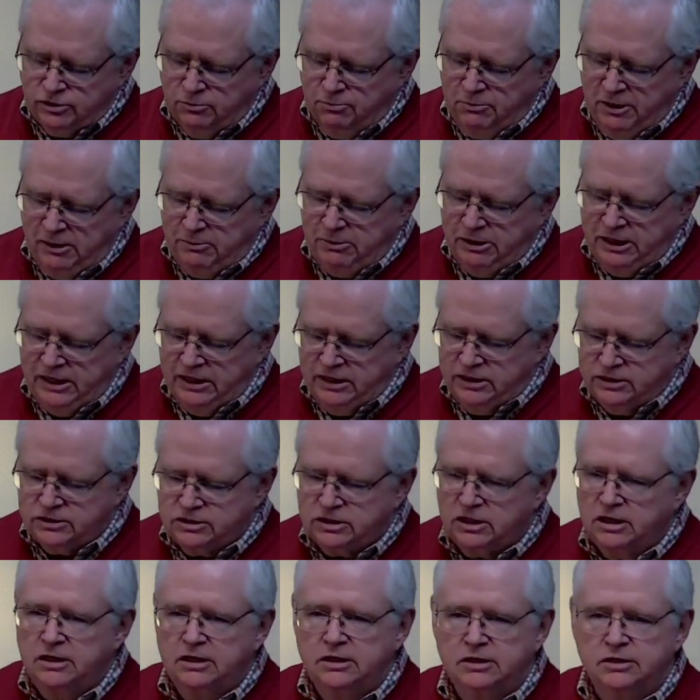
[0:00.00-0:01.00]
maybe
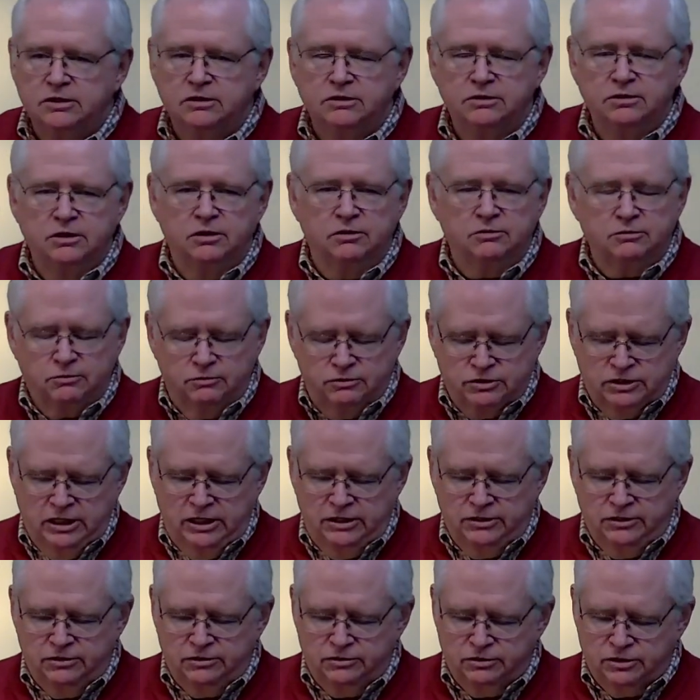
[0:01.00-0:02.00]
he's, you know,
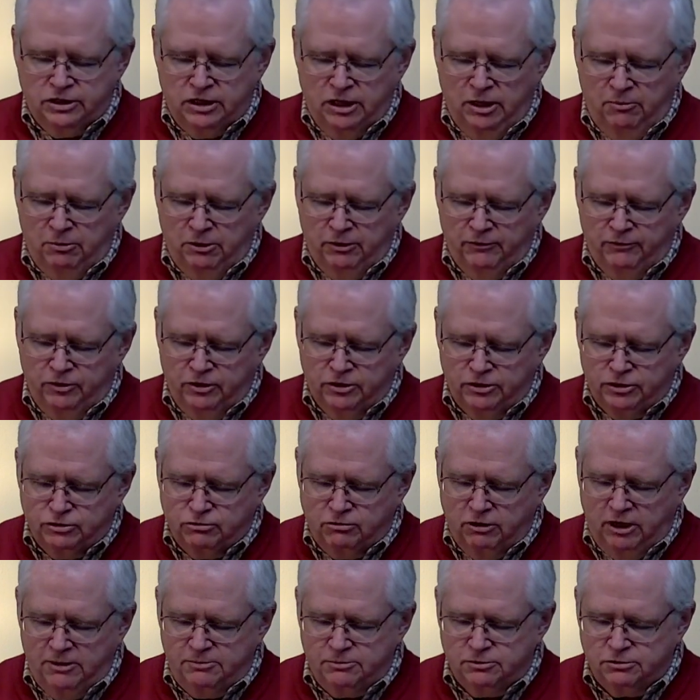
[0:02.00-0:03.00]
saying that there's a couple of good
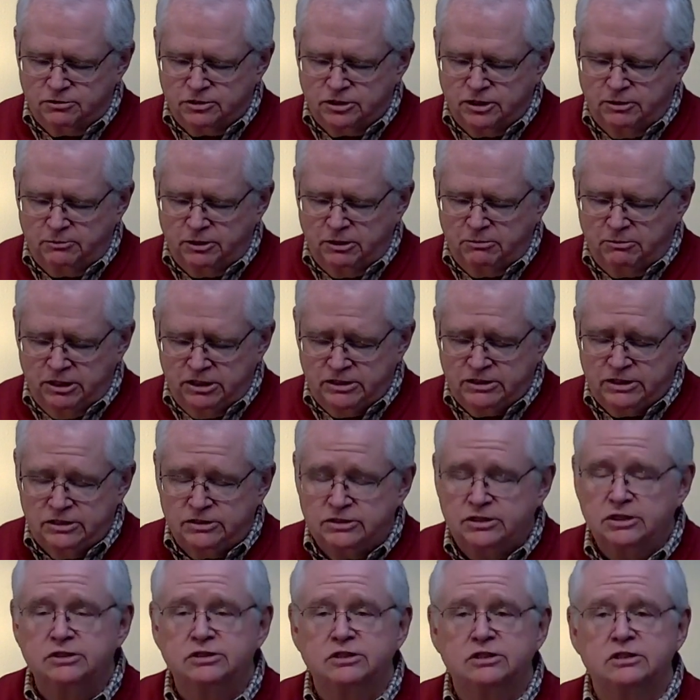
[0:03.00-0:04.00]
scribes or something. But he
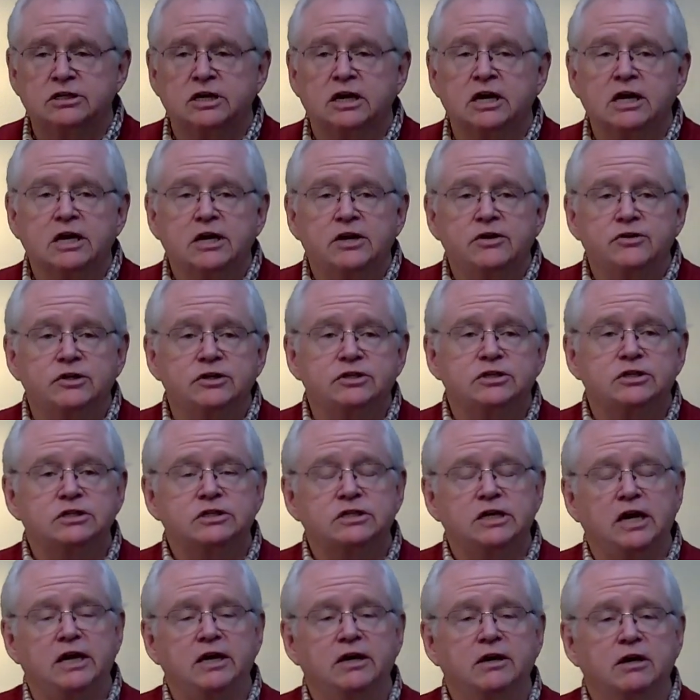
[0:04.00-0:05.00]
says this
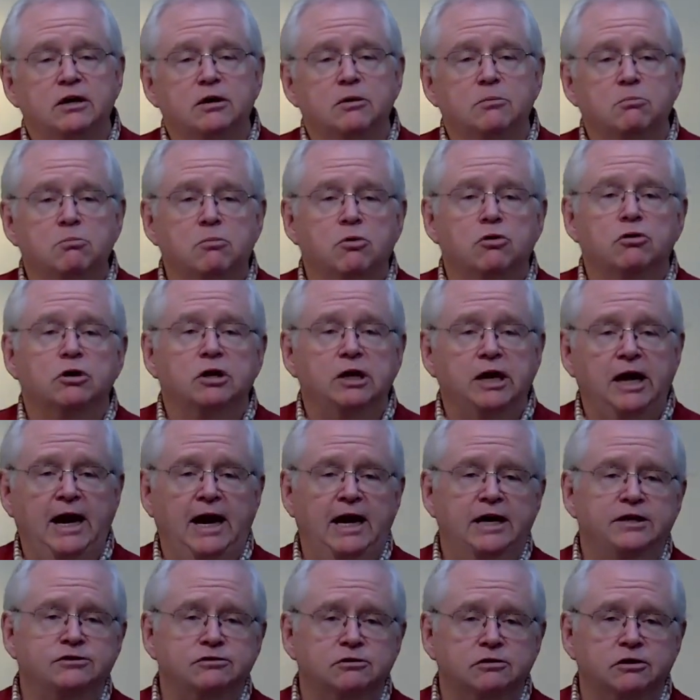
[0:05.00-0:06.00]
is a moral
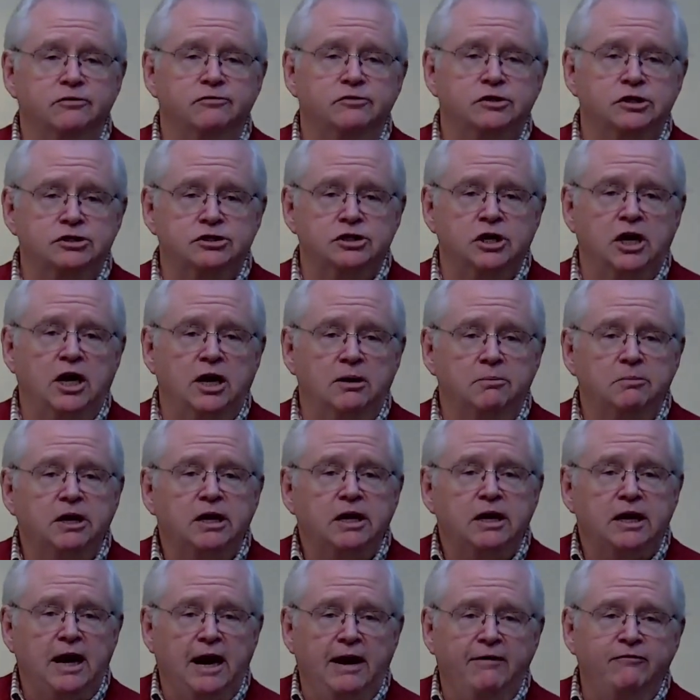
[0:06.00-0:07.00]
hazard of the job.
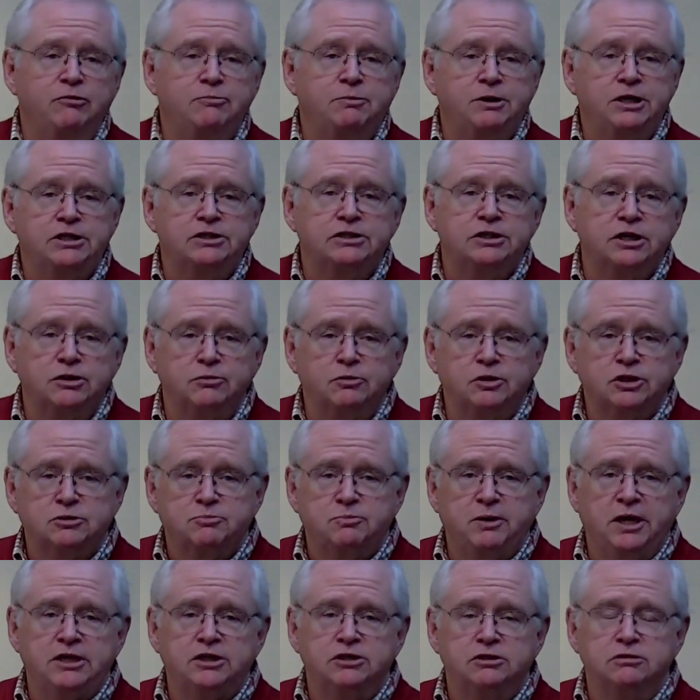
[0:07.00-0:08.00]
Everybody's going to
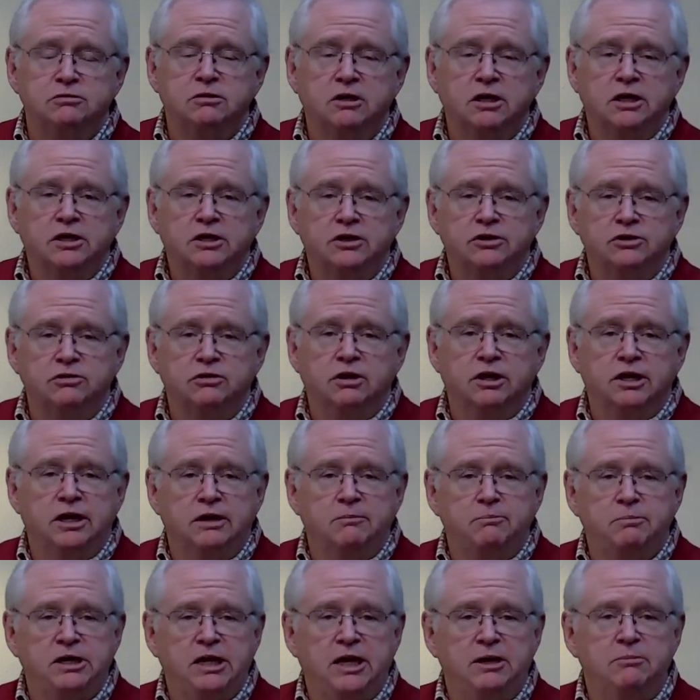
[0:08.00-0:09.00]
respect you. You're going
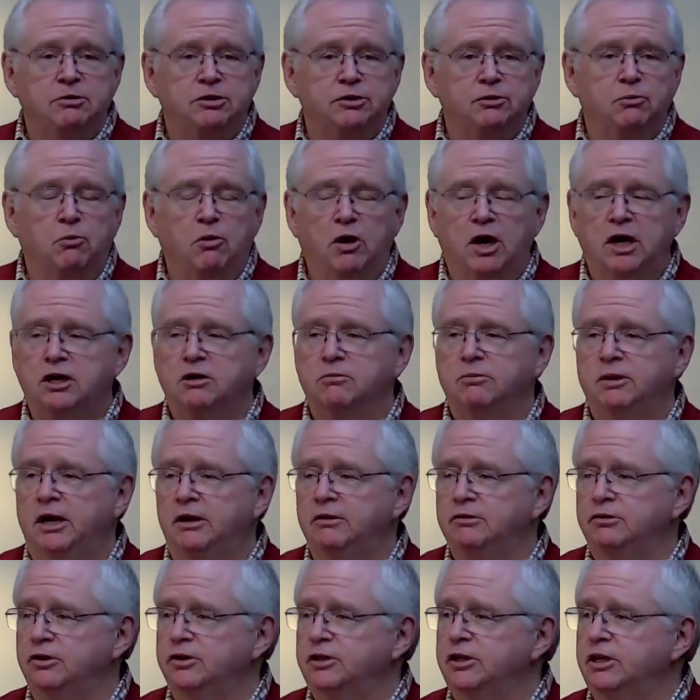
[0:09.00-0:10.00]
to be able to walk
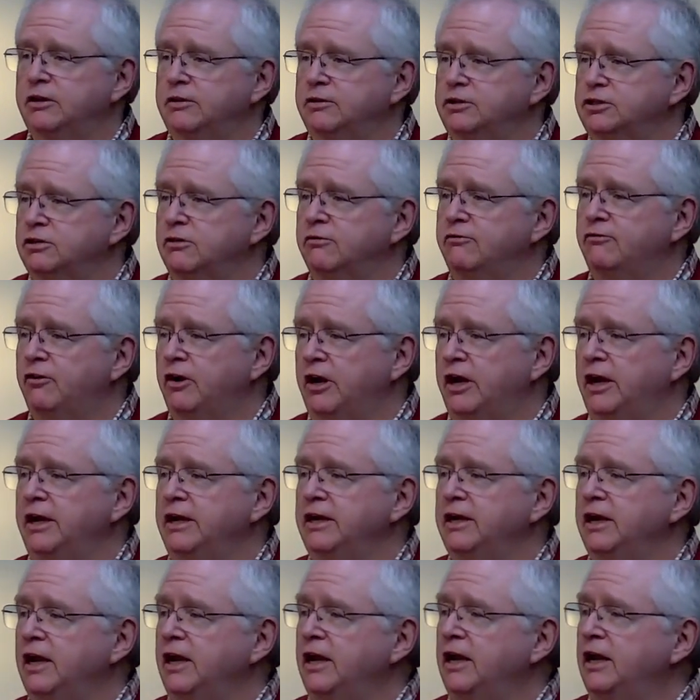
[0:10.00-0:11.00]
around looking so
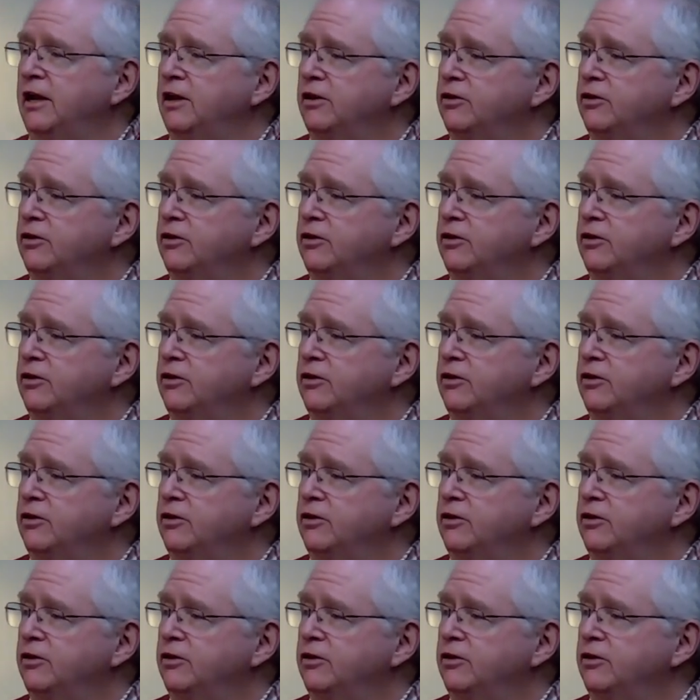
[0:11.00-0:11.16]
fine.